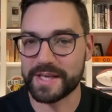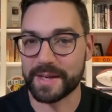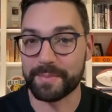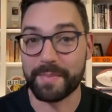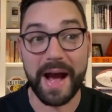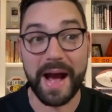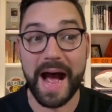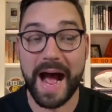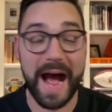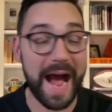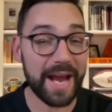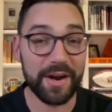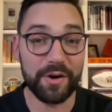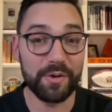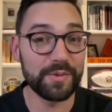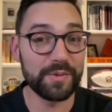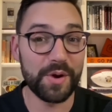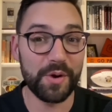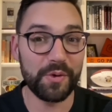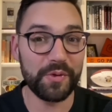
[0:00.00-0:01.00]
him? I
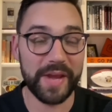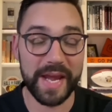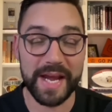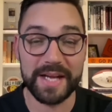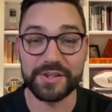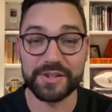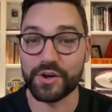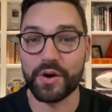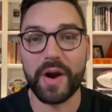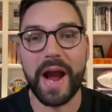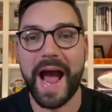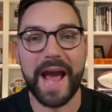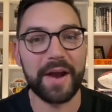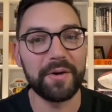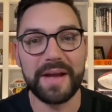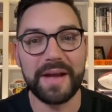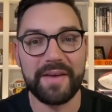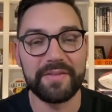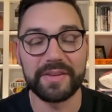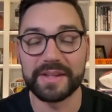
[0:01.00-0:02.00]
don't know the answer. I
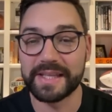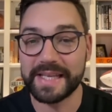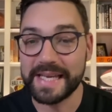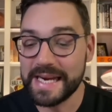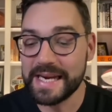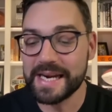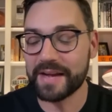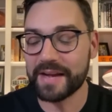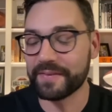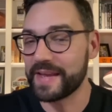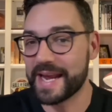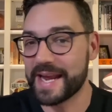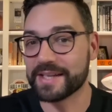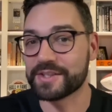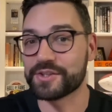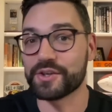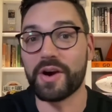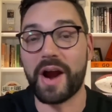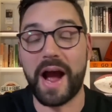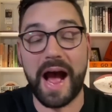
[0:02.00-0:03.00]
don't have a lean on the
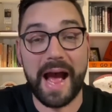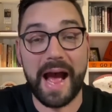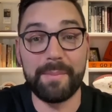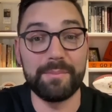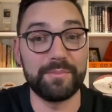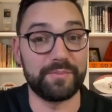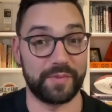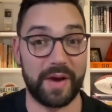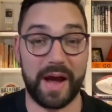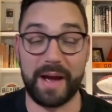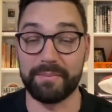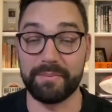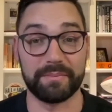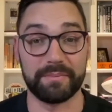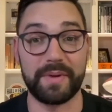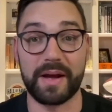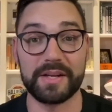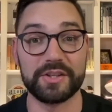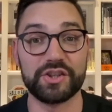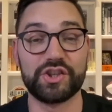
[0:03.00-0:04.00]
answer.
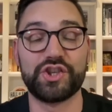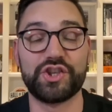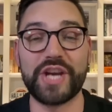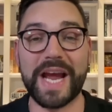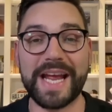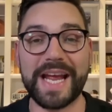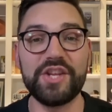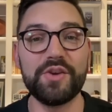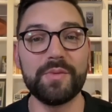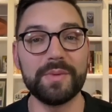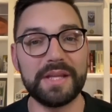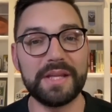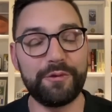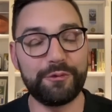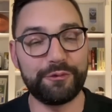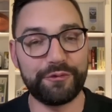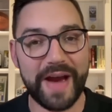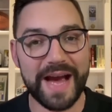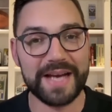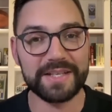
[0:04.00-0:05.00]
I'm genuinely
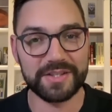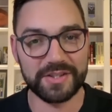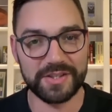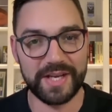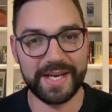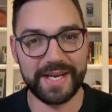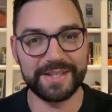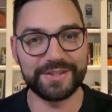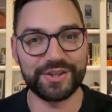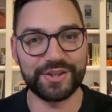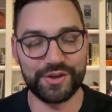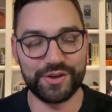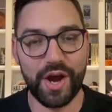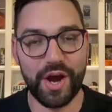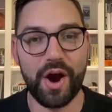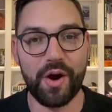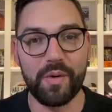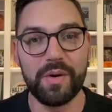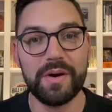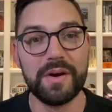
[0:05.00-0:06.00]
fascinated to
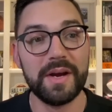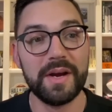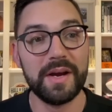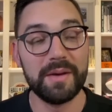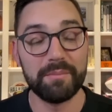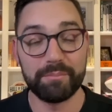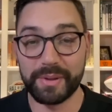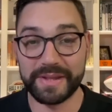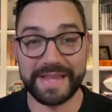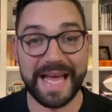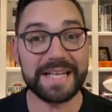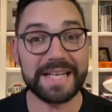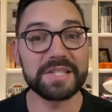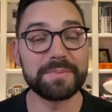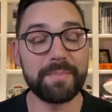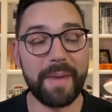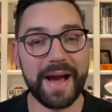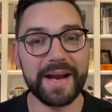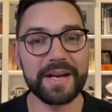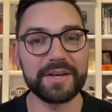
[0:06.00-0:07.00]
know, but that's
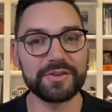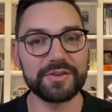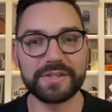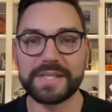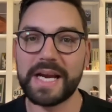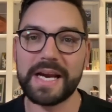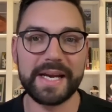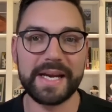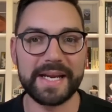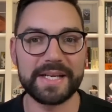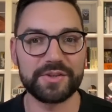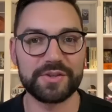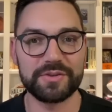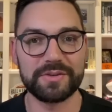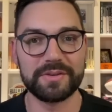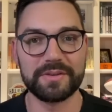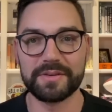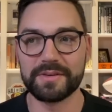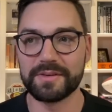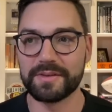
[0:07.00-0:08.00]
my understanding, is
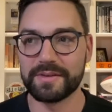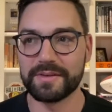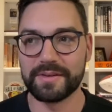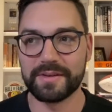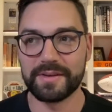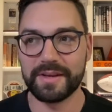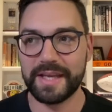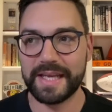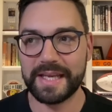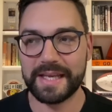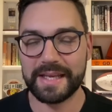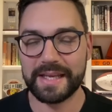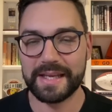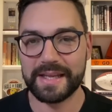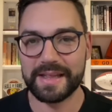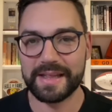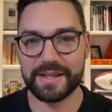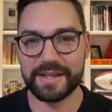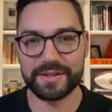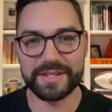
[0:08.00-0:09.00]

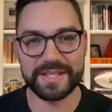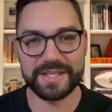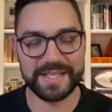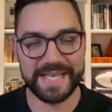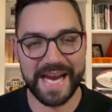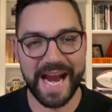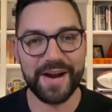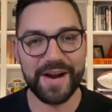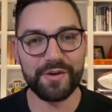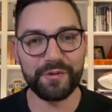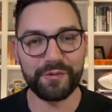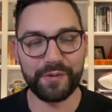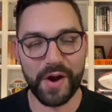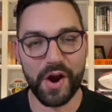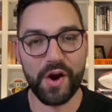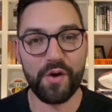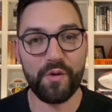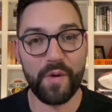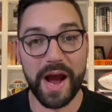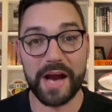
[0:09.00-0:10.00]
the standard for
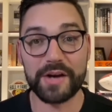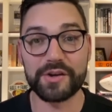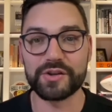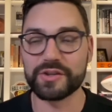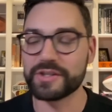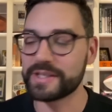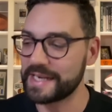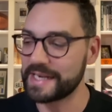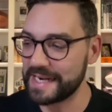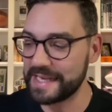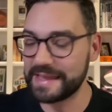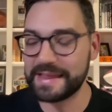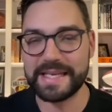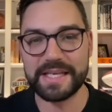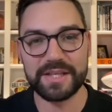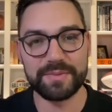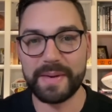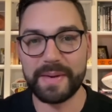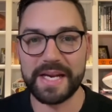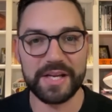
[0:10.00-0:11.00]
Aaron Rodgers in
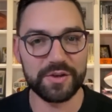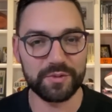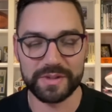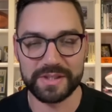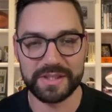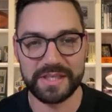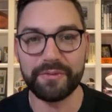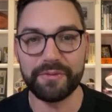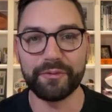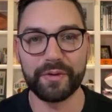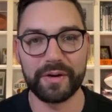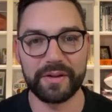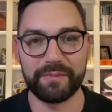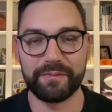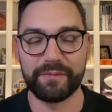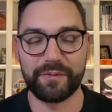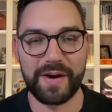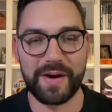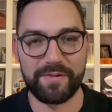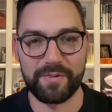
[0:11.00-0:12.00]
these meetings was different
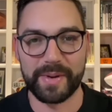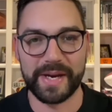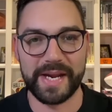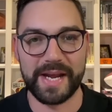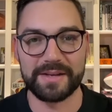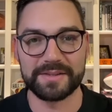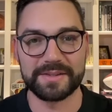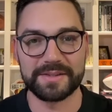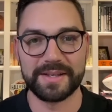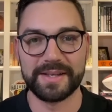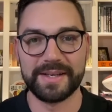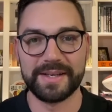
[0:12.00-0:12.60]
for everybody else.